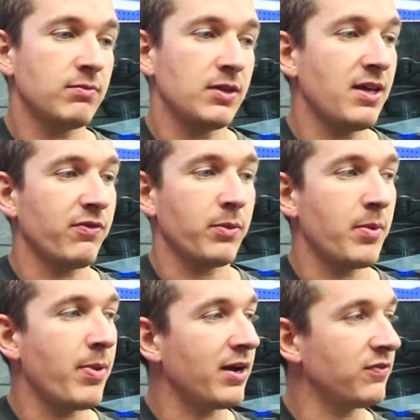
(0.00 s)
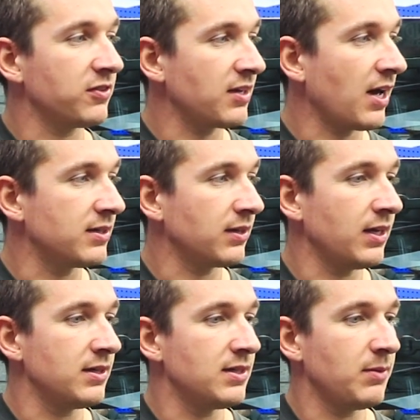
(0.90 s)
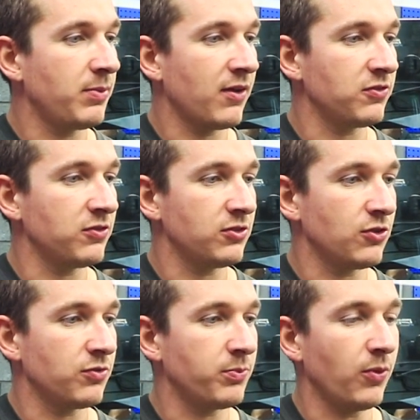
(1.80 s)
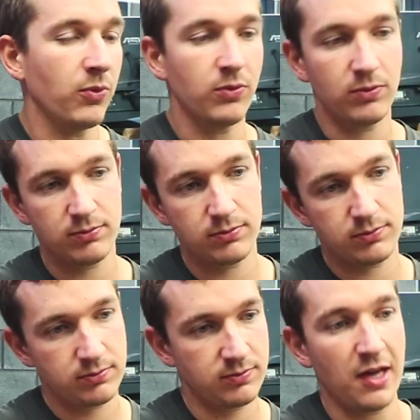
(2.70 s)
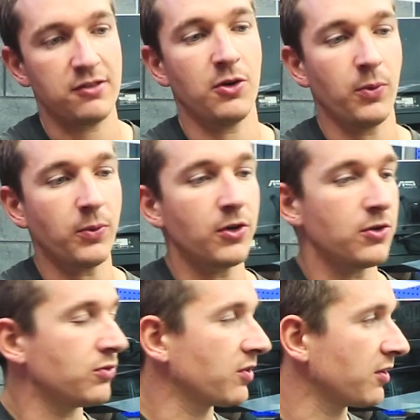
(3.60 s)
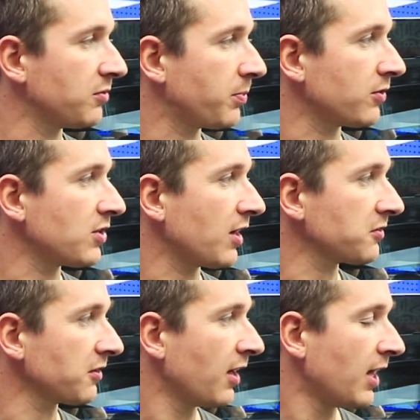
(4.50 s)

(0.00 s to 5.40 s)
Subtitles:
They'd definitely be better if you started deleting DPFs and stuff, but that's not what we're going to do for these projects.